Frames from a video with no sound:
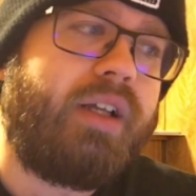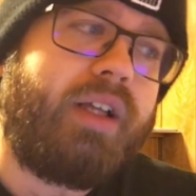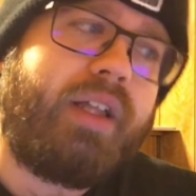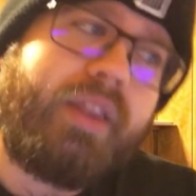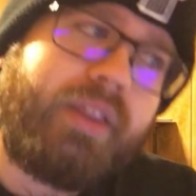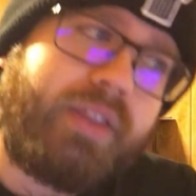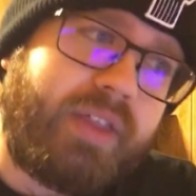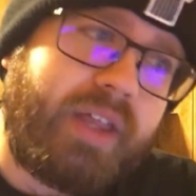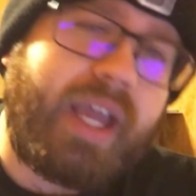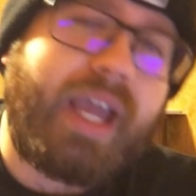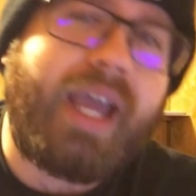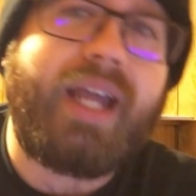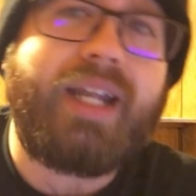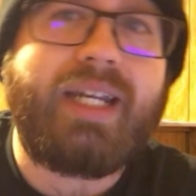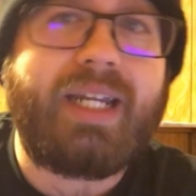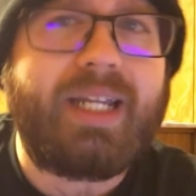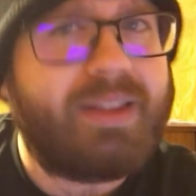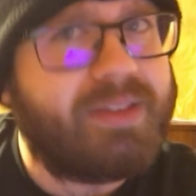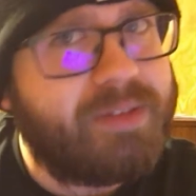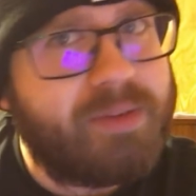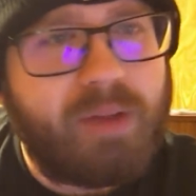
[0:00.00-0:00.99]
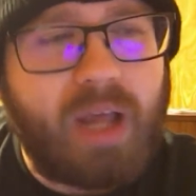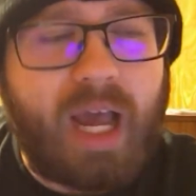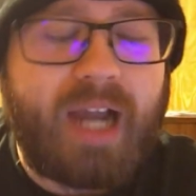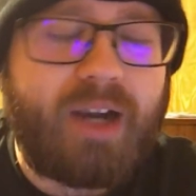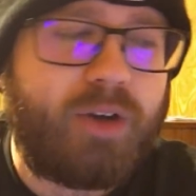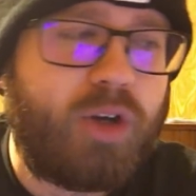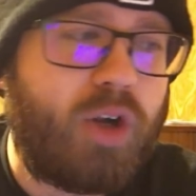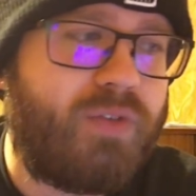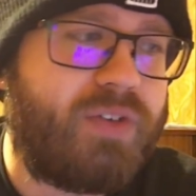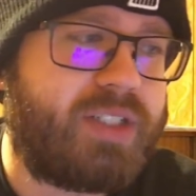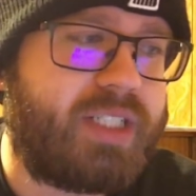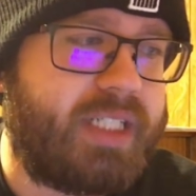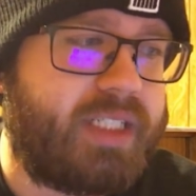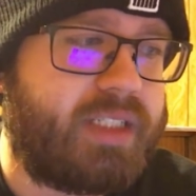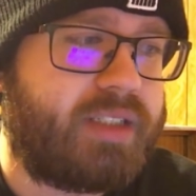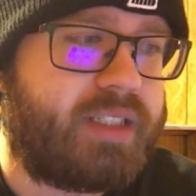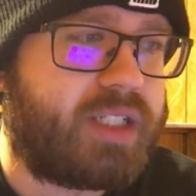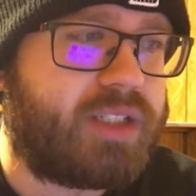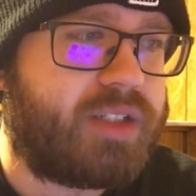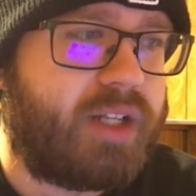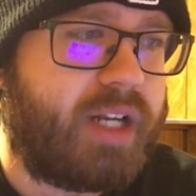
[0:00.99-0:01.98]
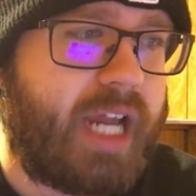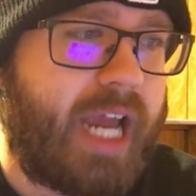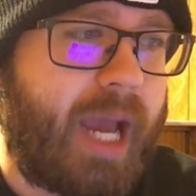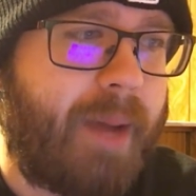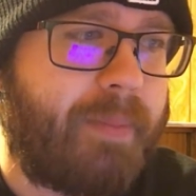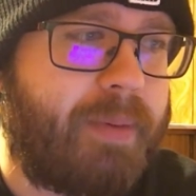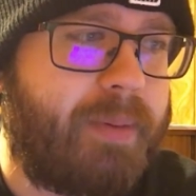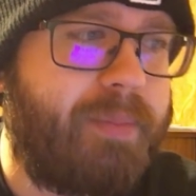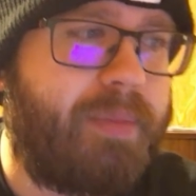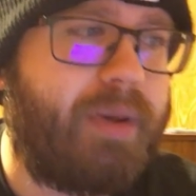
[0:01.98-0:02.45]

then I don't know if a season six is going to happen,